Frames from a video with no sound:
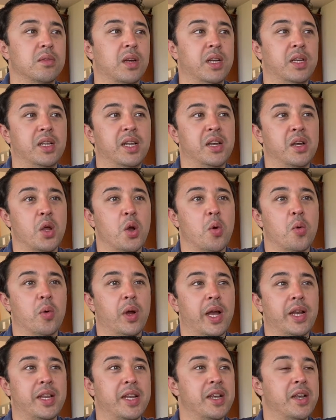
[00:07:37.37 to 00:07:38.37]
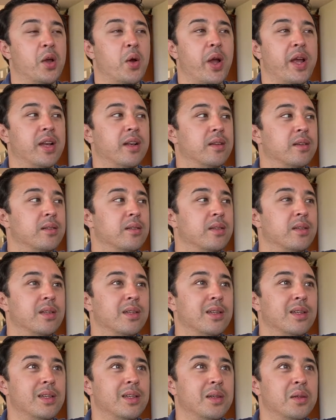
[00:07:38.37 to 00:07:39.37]
the sentimental, the first
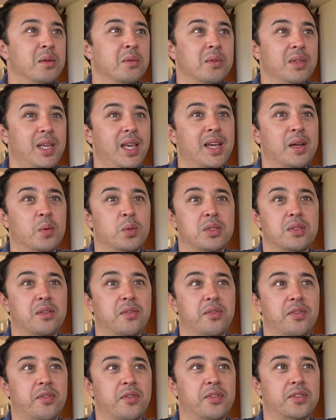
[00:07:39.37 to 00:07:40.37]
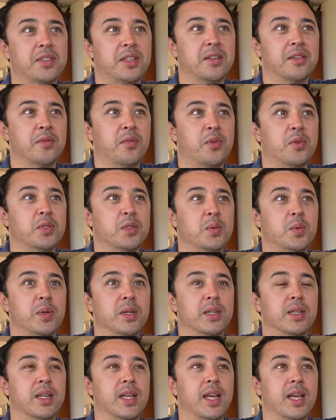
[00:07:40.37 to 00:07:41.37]
one. Yeah, it was the first
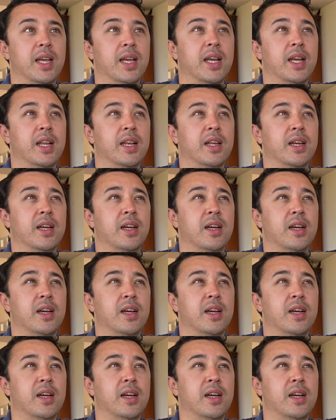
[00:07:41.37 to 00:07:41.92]
one, and